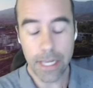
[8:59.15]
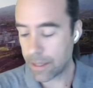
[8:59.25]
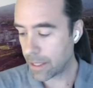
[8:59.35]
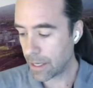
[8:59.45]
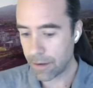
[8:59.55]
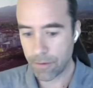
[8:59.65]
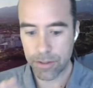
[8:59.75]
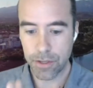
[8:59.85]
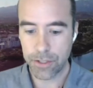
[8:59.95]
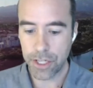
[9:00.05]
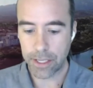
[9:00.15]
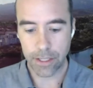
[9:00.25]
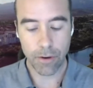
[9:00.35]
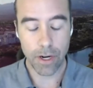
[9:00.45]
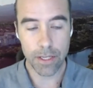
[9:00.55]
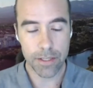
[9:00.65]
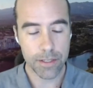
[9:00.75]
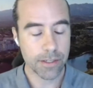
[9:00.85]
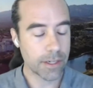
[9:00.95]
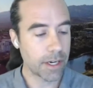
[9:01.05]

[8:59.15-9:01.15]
and then I've also checked across